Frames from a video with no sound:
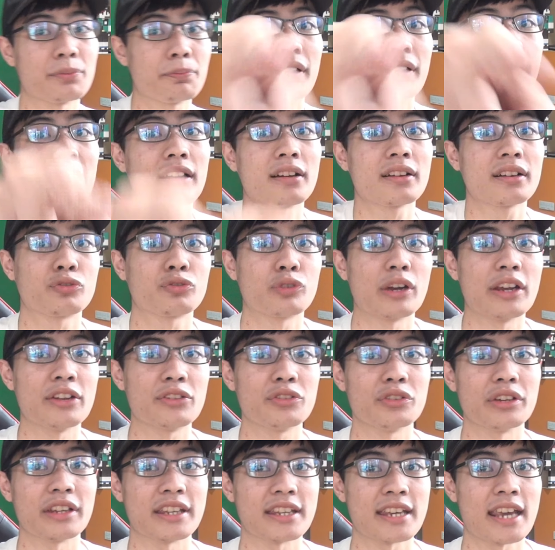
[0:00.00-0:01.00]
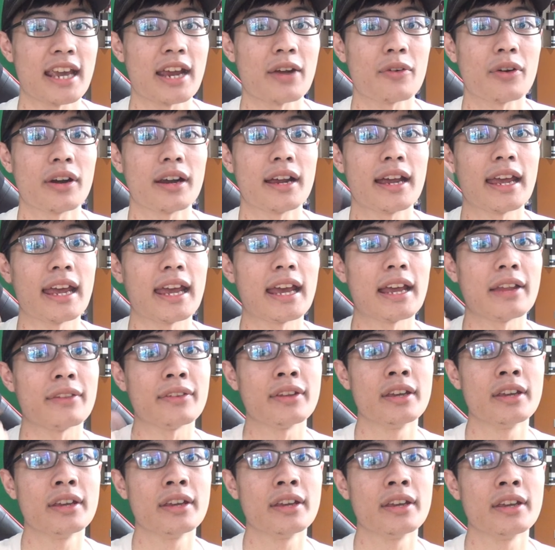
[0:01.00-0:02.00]
plugged straight into the camera and
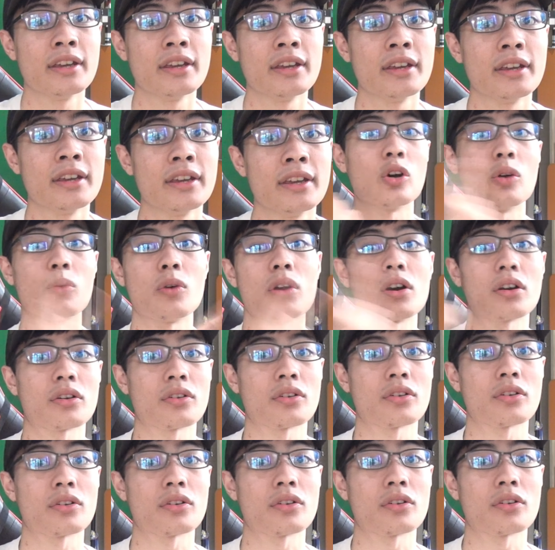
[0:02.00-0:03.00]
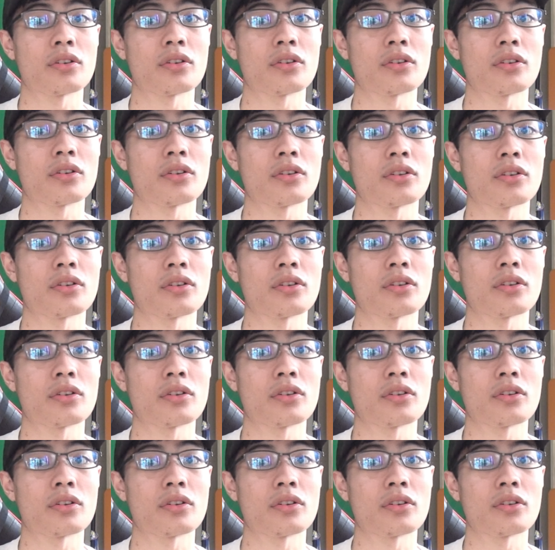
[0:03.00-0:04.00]
you can actually go walk around and whatever you
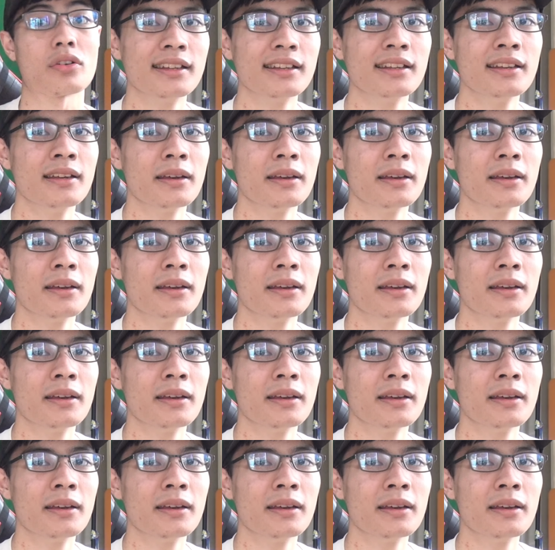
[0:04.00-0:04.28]
want.